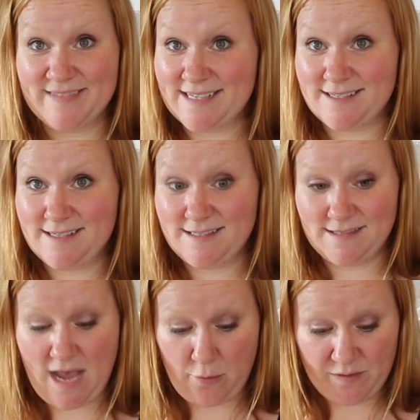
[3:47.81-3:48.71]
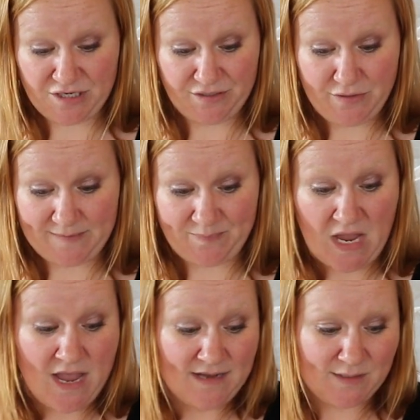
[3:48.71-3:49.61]
This is how we're going to do it.
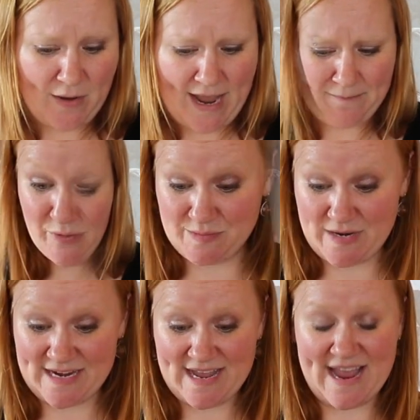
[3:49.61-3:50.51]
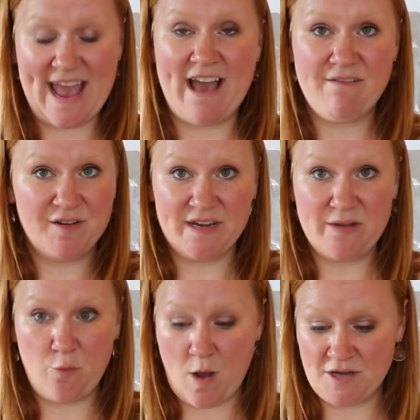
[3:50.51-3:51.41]
So I am ready. I have
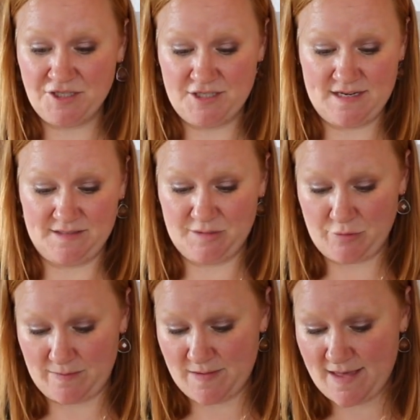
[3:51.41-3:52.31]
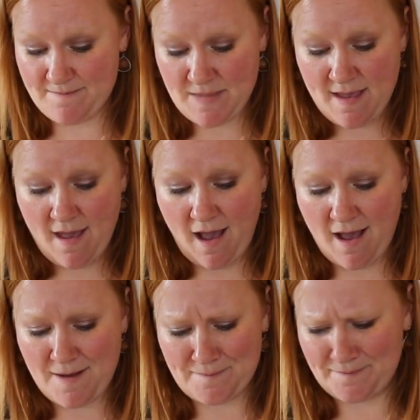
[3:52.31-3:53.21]
already washed and scrubbed them.
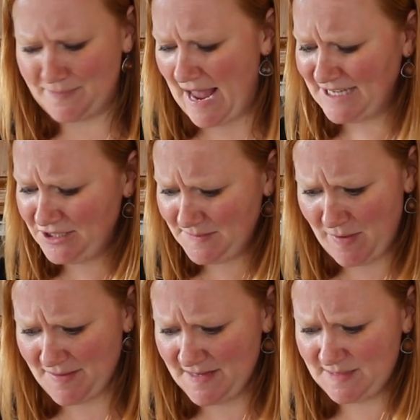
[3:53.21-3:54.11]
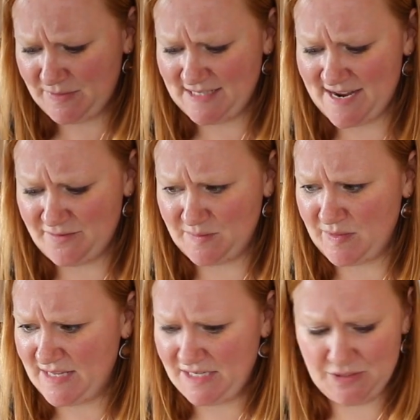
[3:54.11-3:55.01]
I just bought these potatoes,
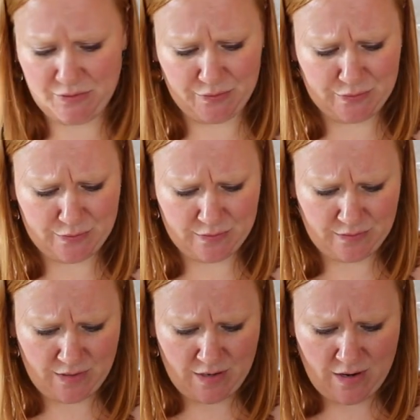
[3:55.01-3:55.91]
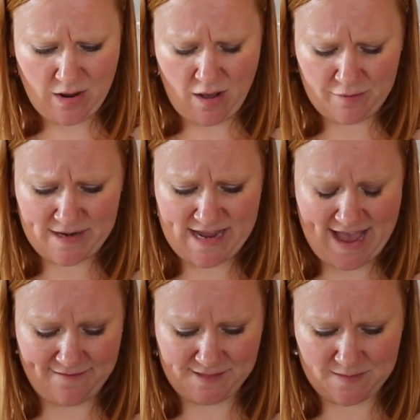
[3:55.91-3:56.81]
but they do already
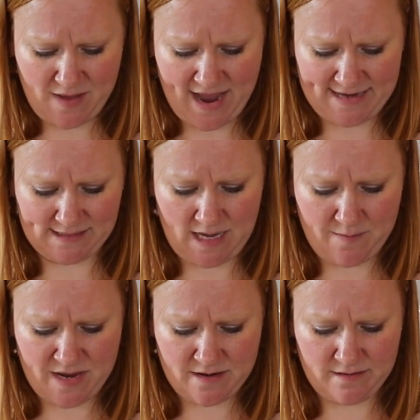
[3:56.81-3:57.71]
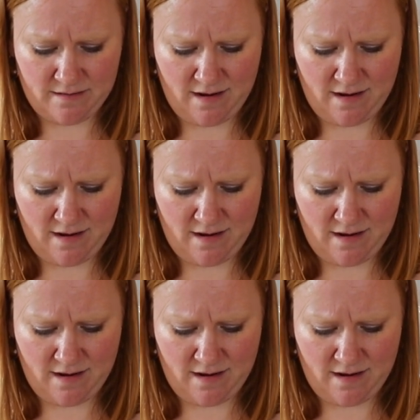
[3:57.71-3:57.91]
have some eyes come in.